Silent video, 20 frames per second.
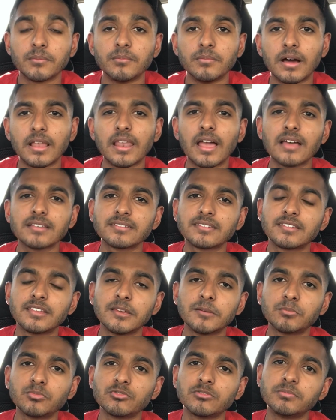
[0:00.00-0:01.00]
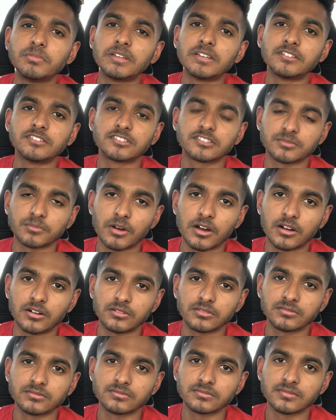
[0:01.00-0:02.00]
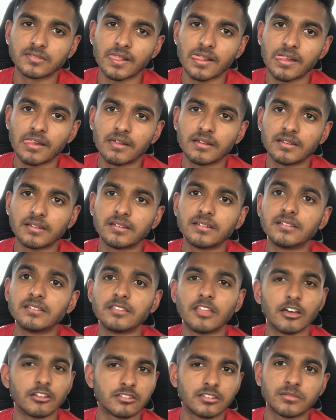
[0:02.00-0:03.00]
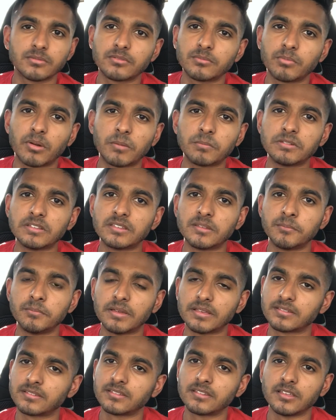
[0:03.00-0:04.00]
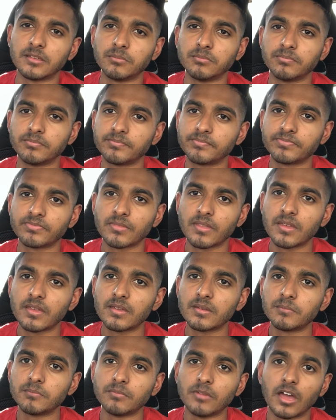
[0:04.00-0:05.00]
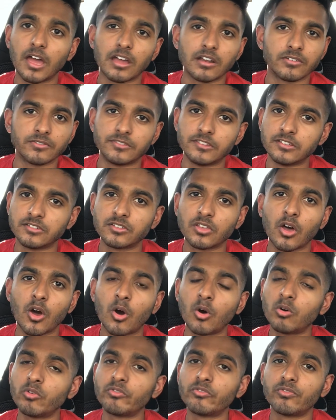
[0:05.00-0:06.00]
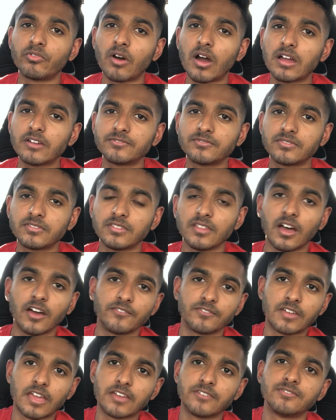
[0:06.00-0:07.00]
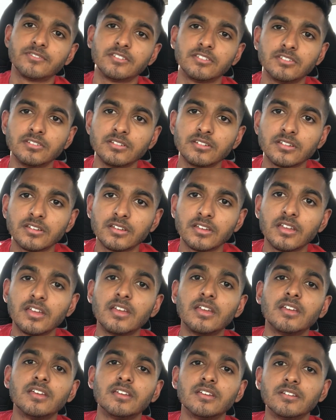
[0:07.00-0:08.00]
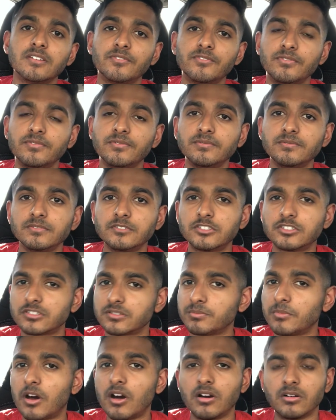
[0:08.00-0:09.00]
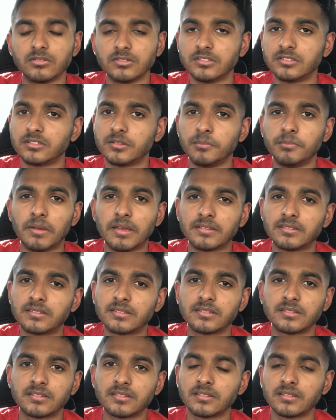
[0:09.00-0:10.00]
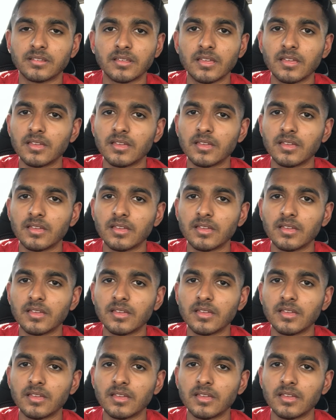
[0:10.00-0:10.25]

my last tip will be to smile. That's probably the best tip out of this whole five I've given you. Smile is the best,